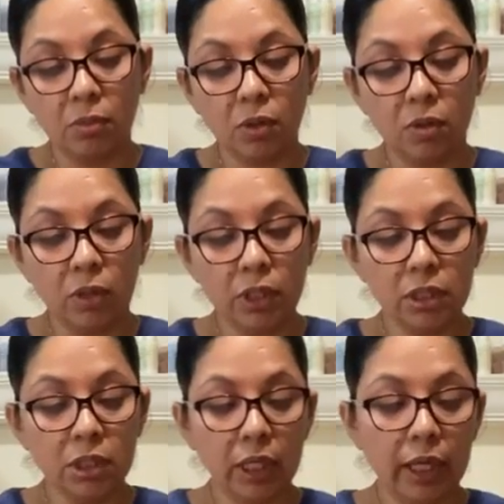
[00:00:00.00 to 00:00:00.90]
I'm
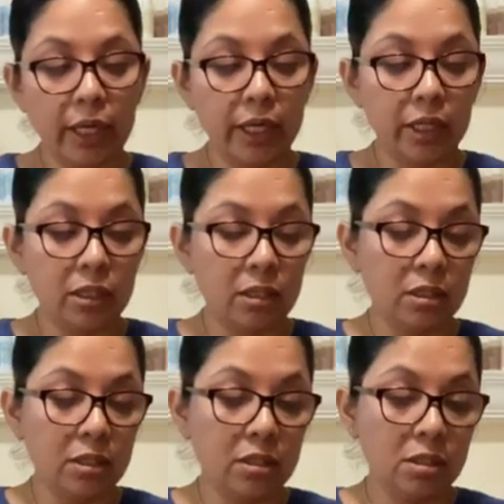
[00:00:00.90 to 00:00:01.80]
going
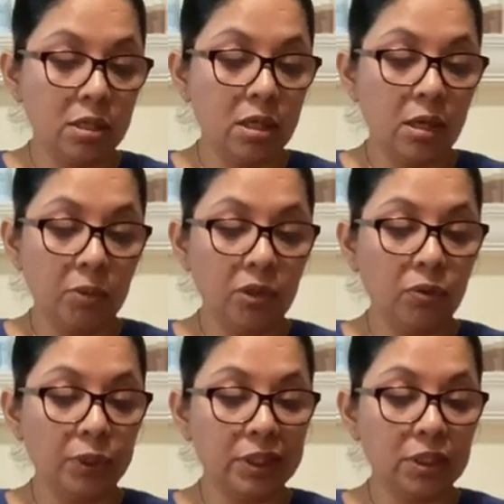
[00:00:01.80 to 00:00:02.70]

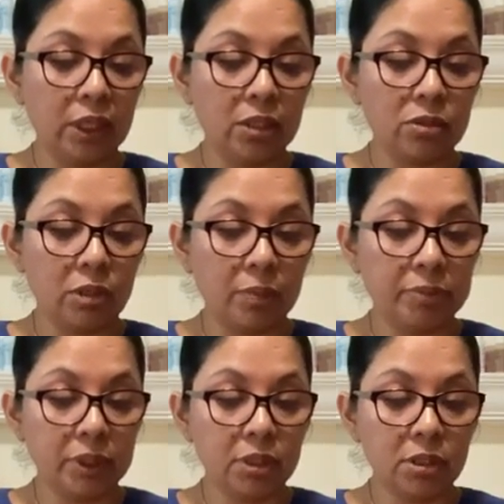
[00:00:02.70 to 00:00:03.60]
to go with 10
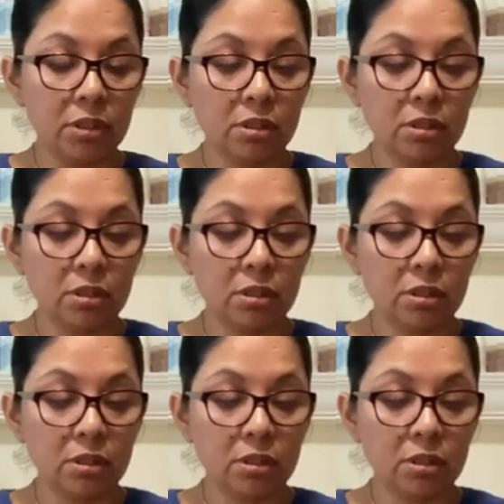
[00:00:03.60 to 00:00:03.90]
drops.